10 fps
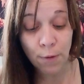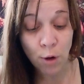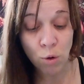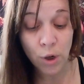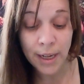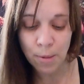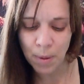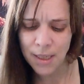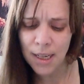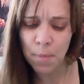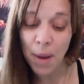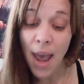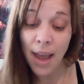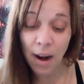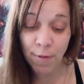leave no trace but deep
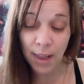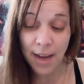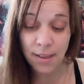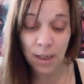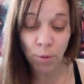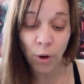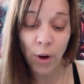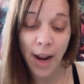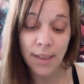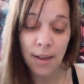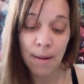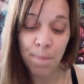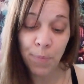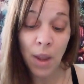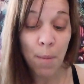and everlasting regret.
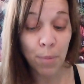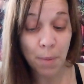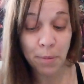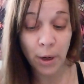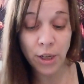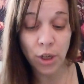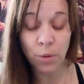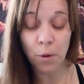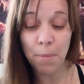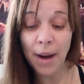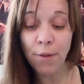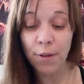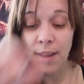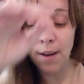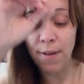Preparations were made
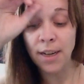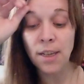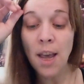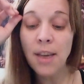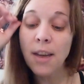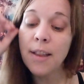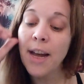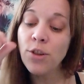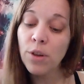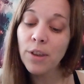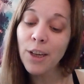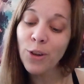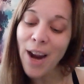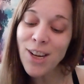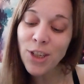for the event, Congrat
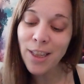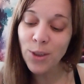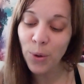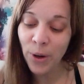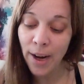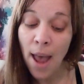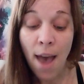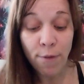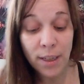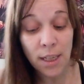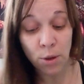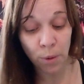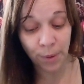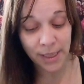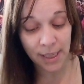congratulatory visits
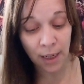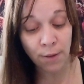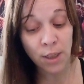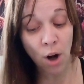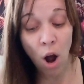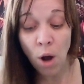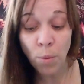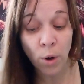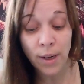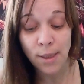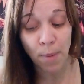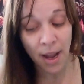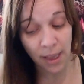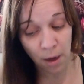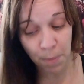were received, and all wore a
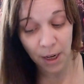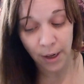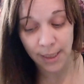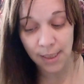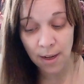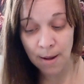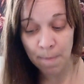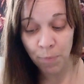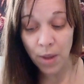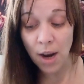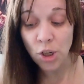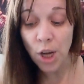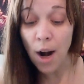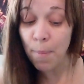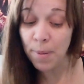smiling appearance. I
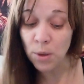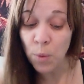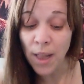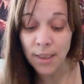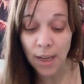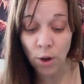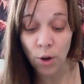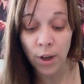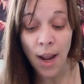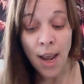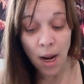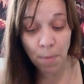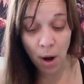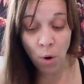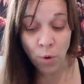shut up as well as I could in
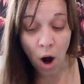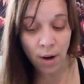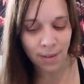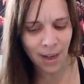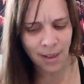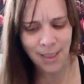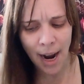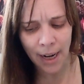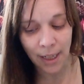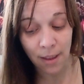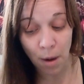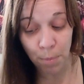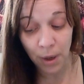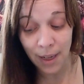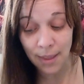my own heart the anxiety
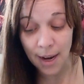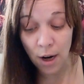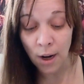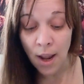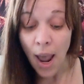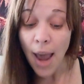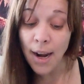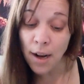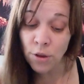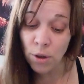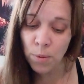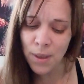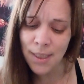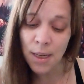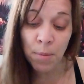that preyed there, and entered
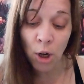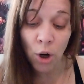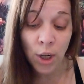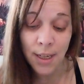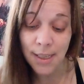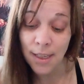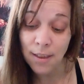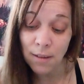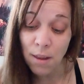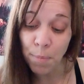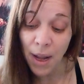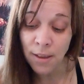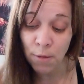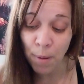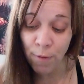with seeming earnestness into the
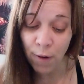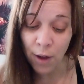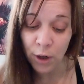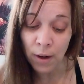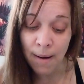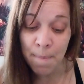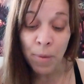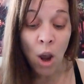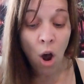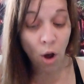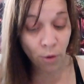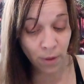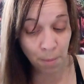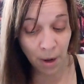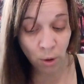plans of my father, although
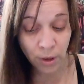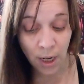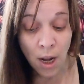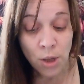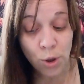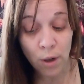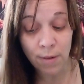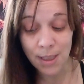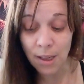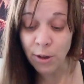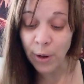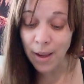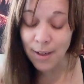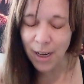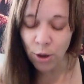they might only serve as the
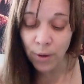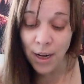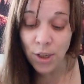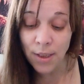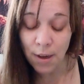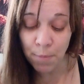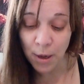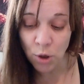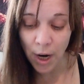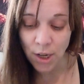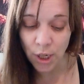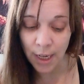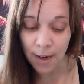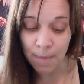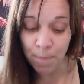decorations of my
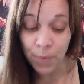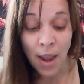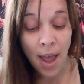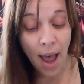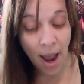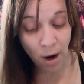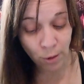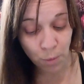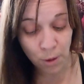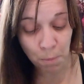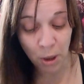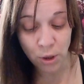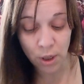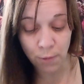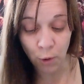tragedy. A house was
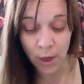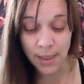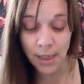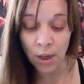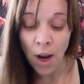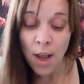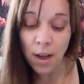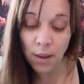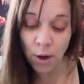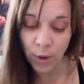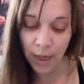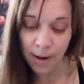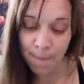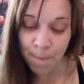purchased for us near Cologny,